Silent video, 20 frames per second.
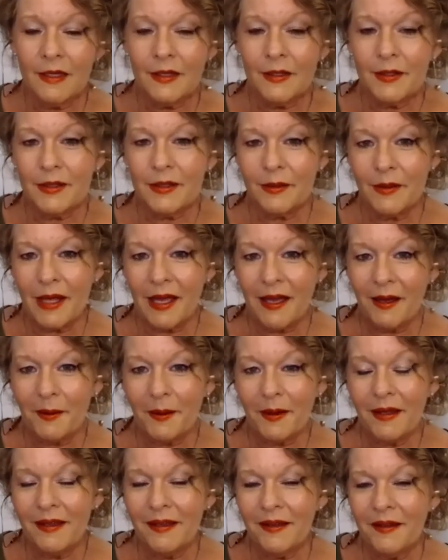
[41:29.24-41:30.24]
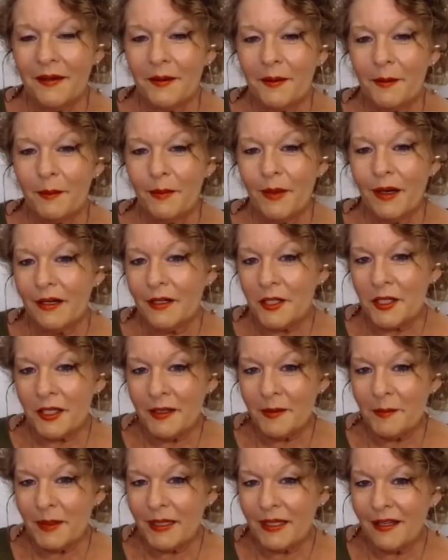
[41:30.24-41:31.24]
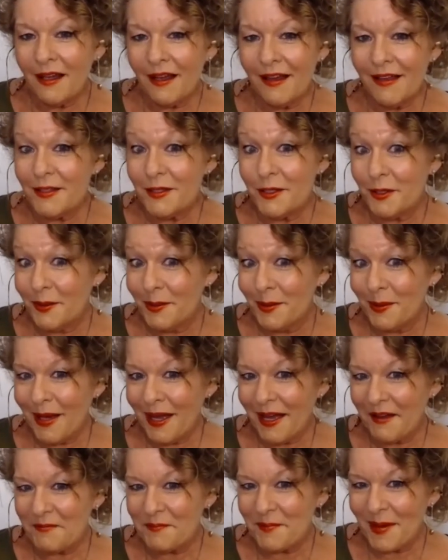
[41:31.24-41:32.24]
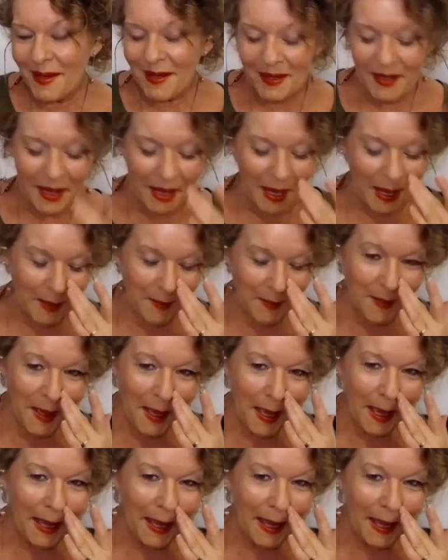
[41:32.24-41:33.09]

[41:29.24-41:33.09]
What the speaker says: So now, Marsha, because you have my name,